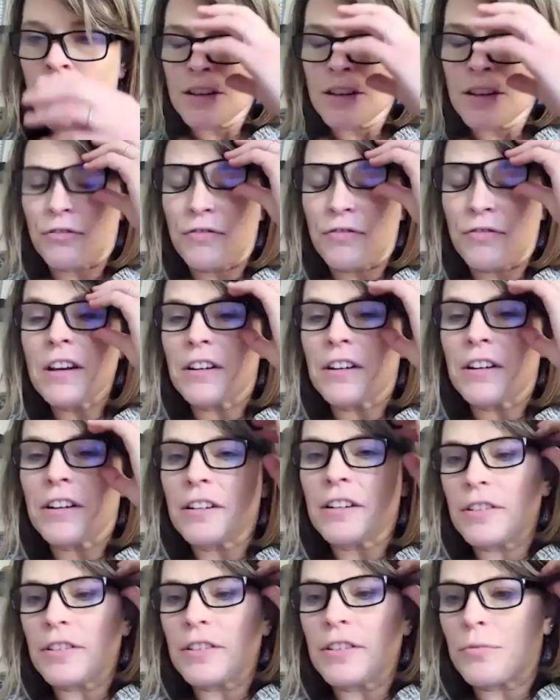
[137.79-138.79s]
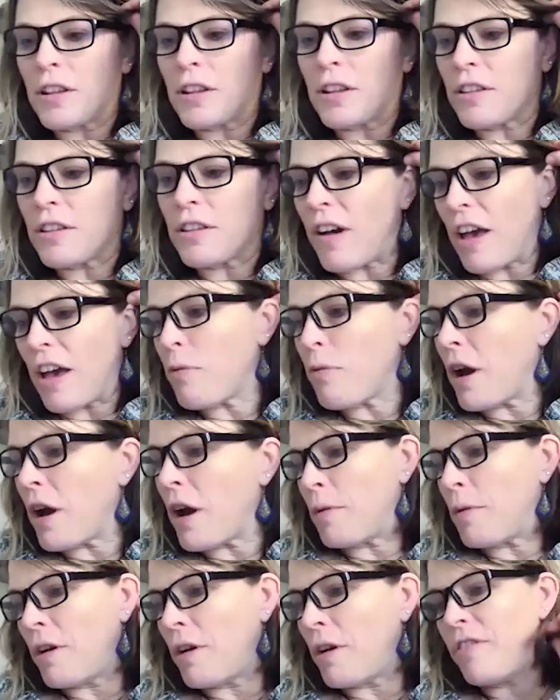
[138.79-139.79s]
So, fear is one of the 5
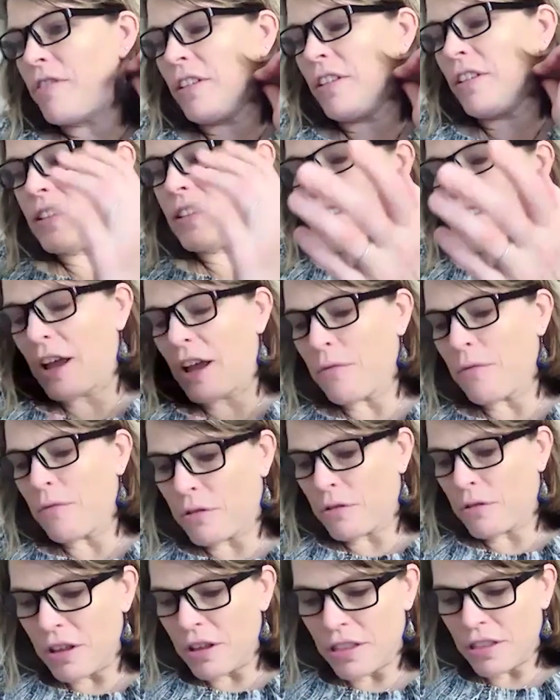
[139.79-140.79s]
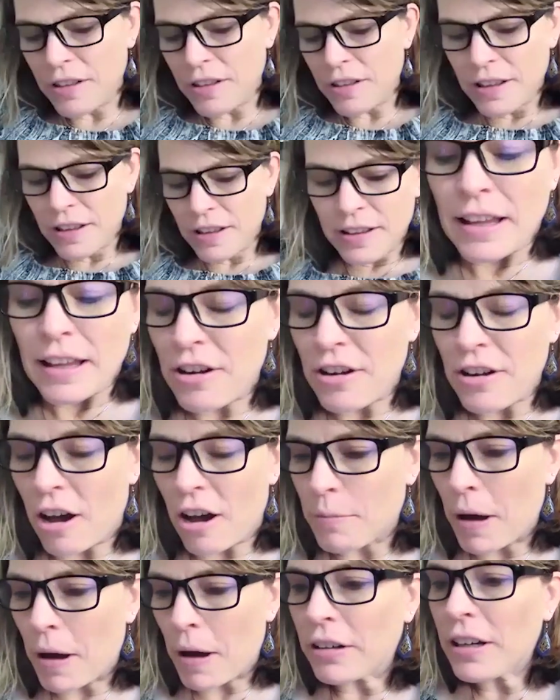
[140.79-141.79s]
primary feelings that I work with and
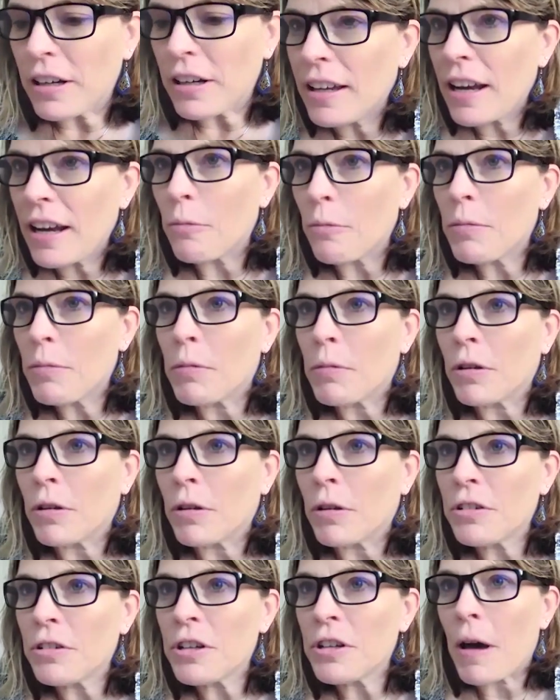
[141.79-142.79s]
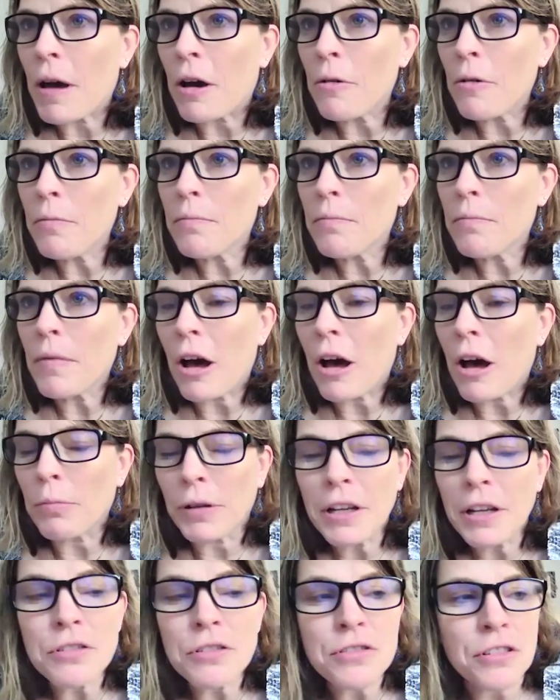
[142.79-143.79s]
talk about and help people learn about,
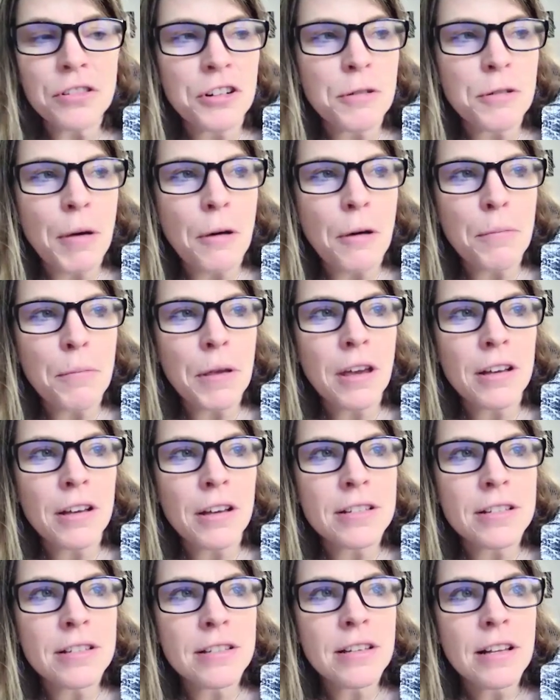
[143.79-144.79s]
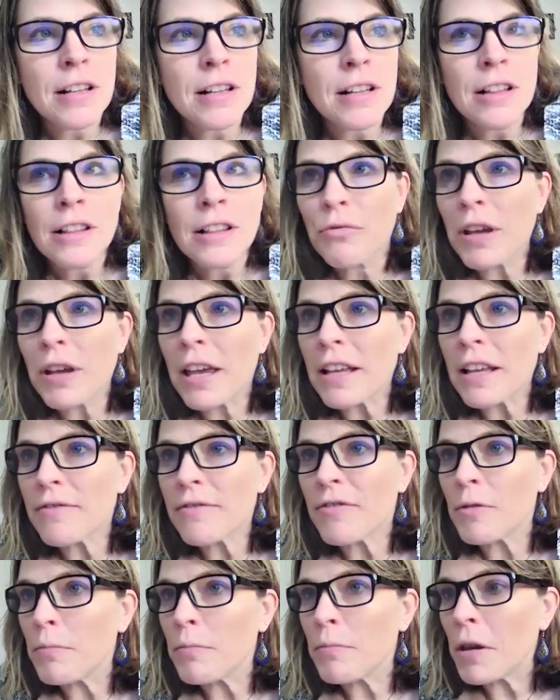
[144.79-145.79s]
help leaders learn about, because if we
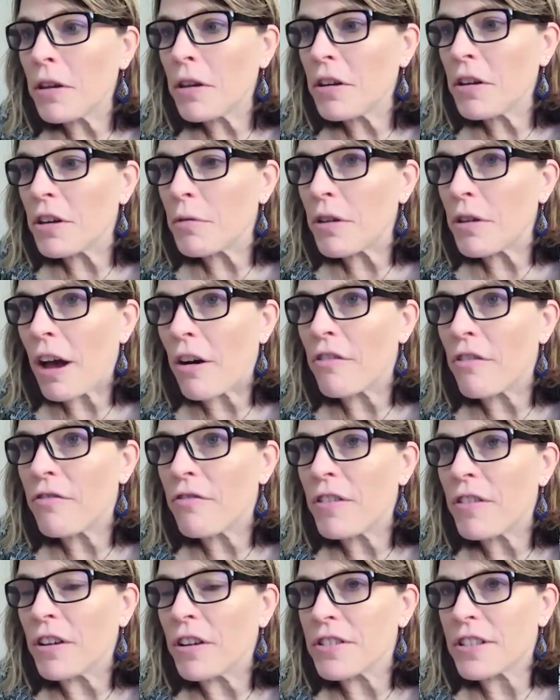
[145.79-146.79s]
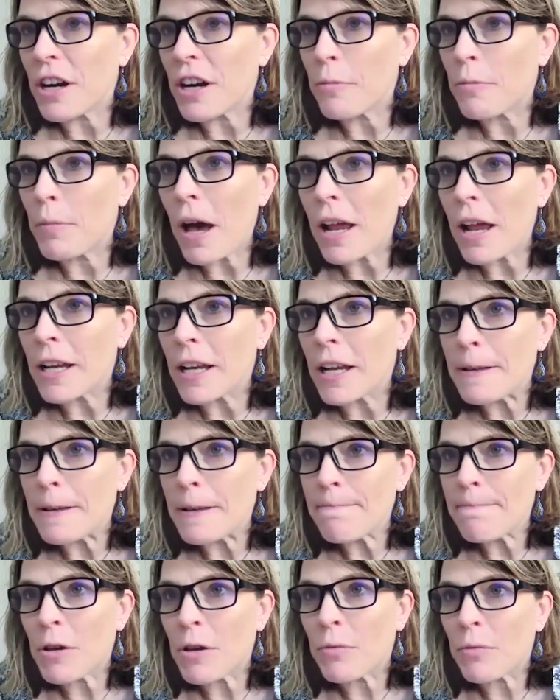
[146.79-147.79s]
get familiar with how it feels in our
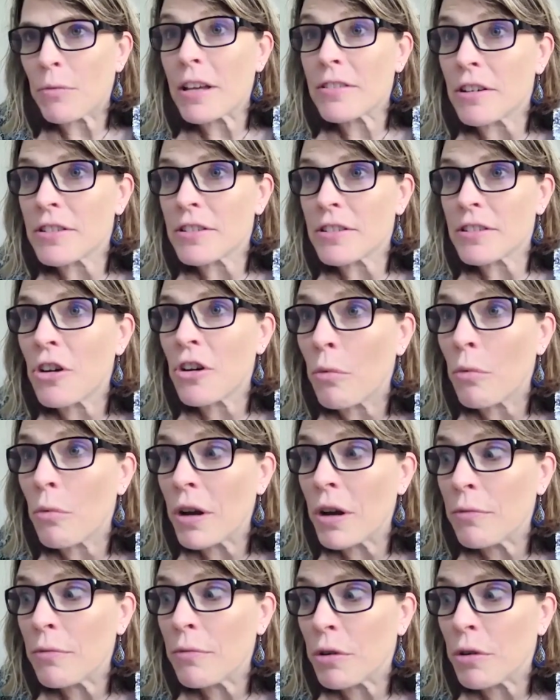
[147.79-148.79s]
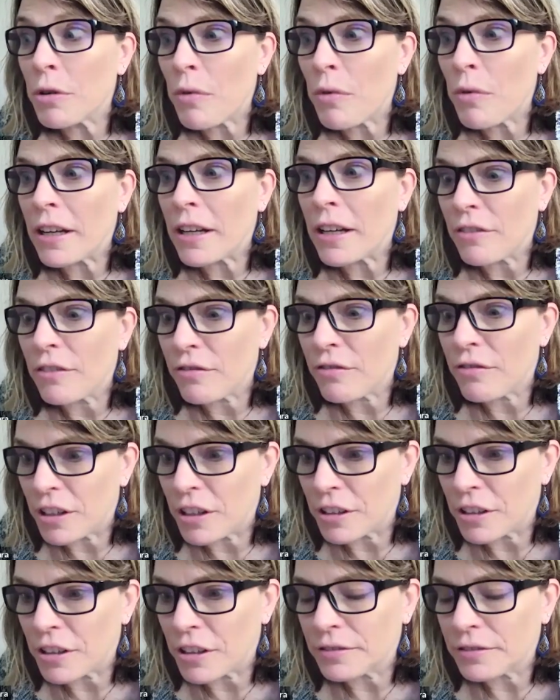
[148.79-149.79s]
body, then we start to know when we're running on
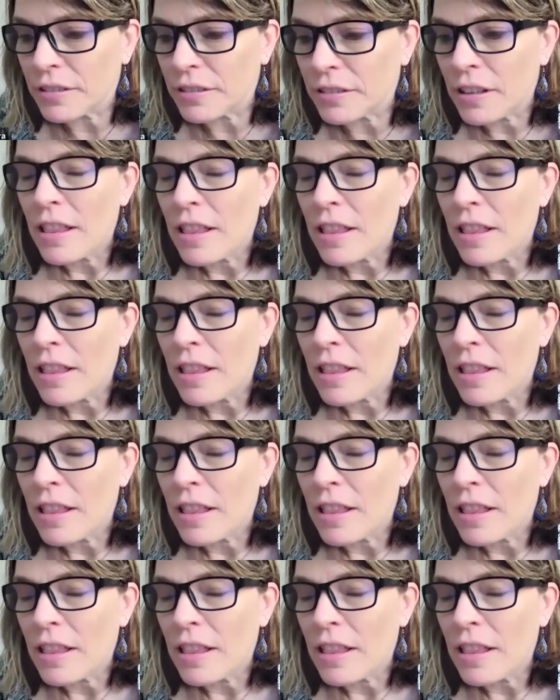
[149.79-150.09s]
fear